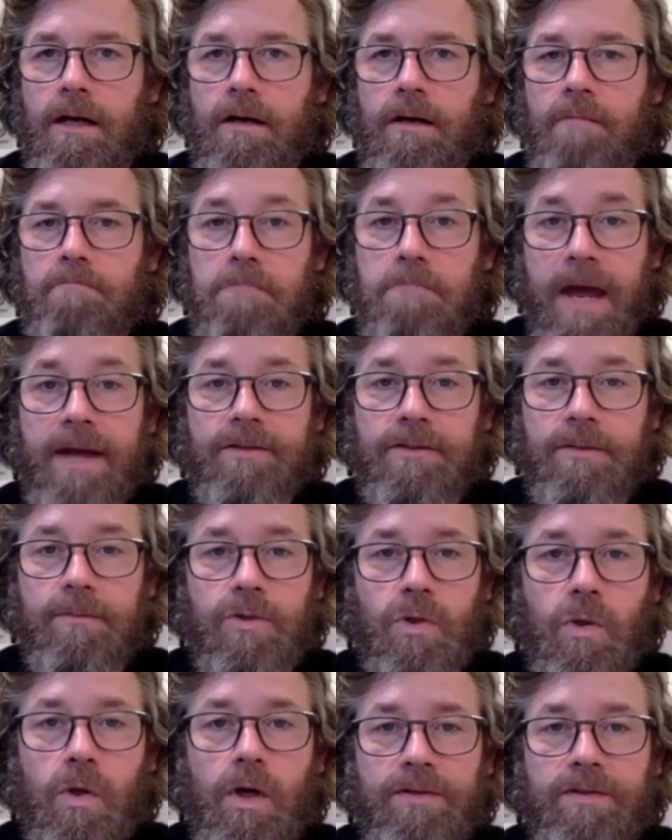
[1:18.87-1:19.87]
make some
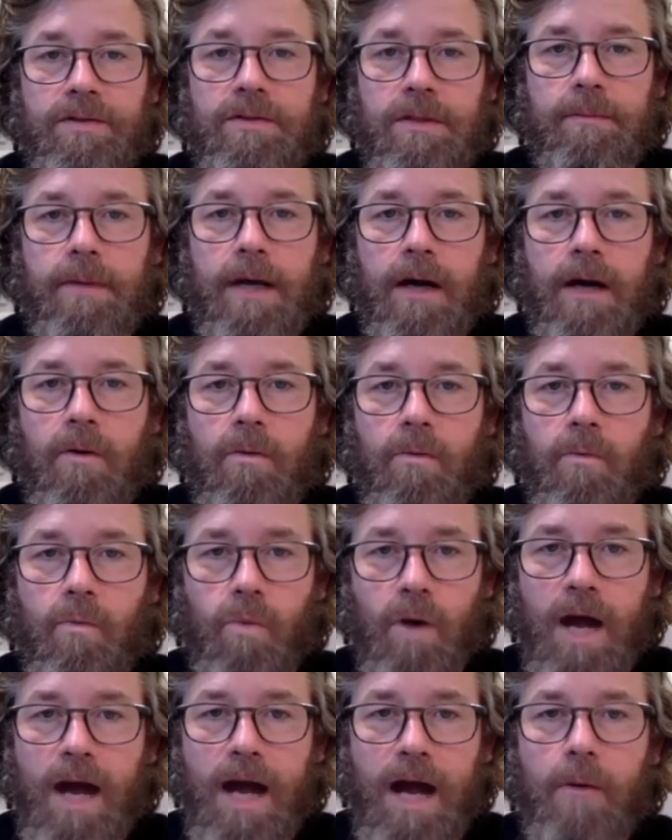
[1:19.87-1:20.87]
choices about
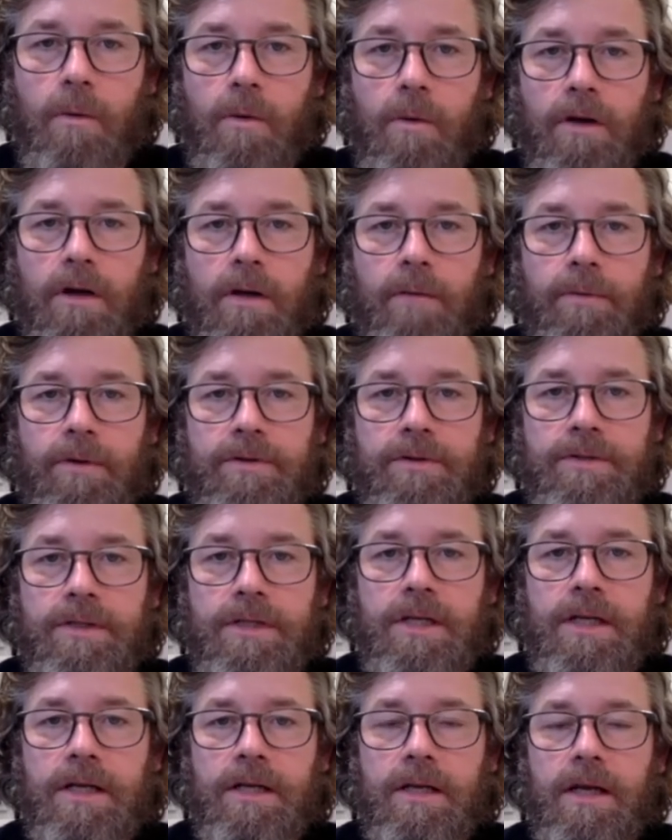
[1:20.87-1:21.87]
how we're going to
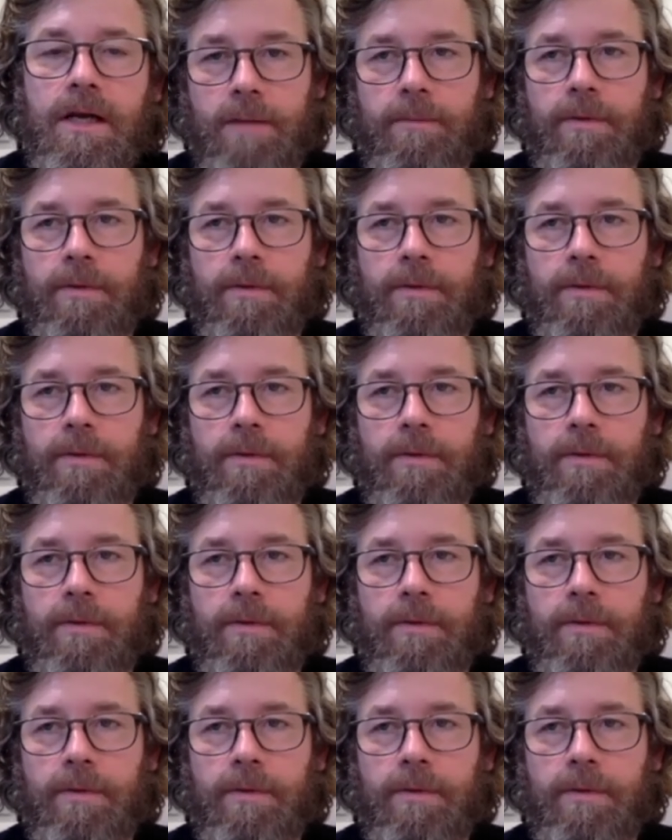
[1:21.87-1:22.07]
proceed.